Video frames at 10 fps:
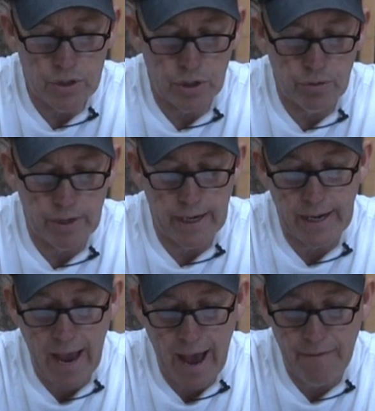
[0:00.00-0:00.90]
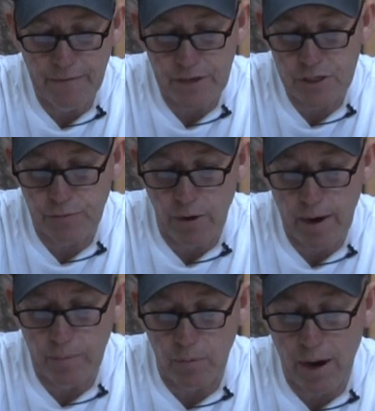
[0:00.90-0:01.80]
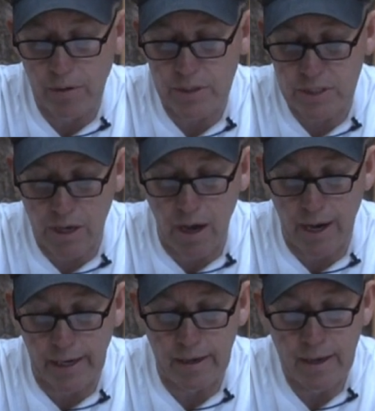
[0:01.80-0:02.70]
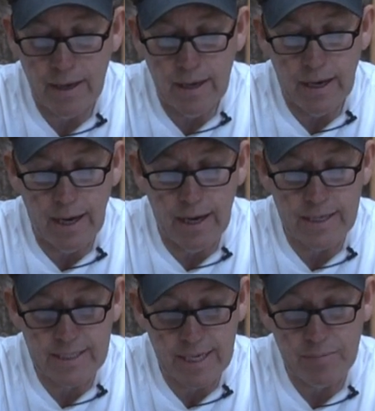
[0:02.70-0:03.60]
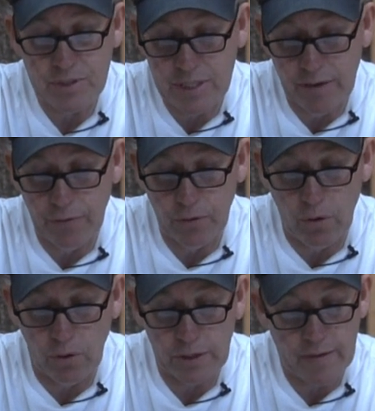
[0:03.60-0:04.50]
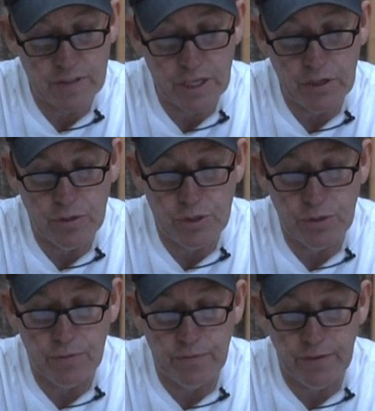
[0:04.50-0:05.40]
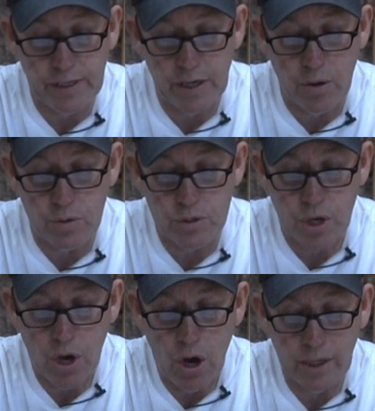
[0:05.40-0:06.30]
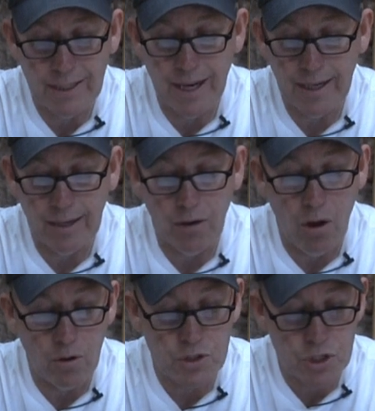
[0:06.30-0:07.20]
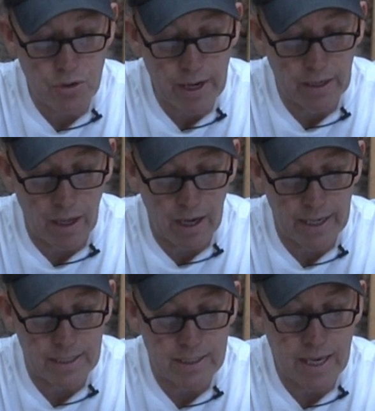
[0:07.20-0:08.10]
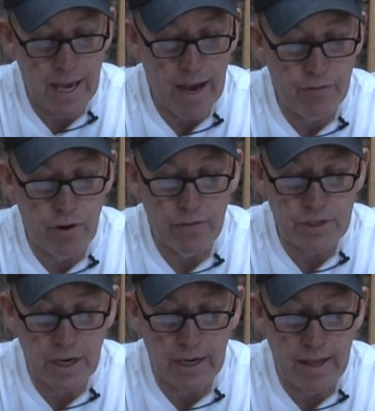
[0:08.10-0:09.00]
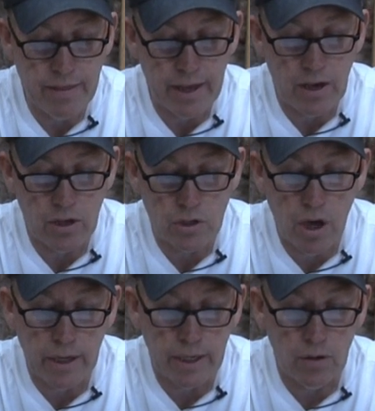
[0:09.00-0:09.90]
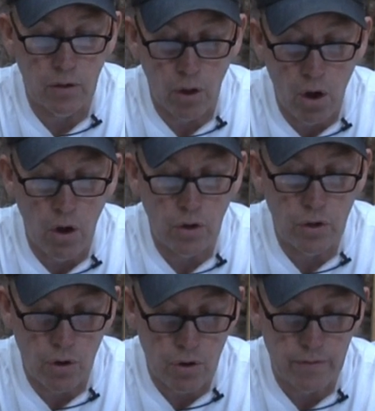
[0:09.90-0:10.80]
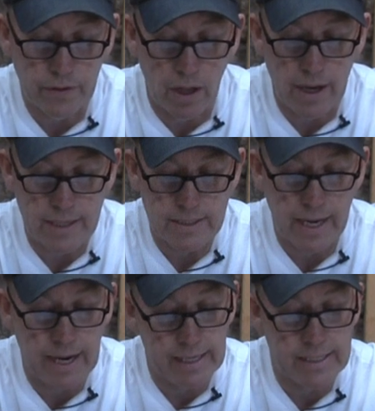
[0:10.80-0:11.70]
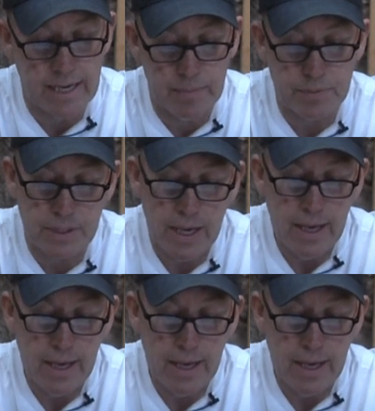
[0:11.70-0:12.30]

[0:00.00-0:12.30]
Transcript: to create a half inch frame around a sign seems difficult. I've seen you do videos on cutting long straight lines. Have you ever done anything on cutting long curved lines? Any tips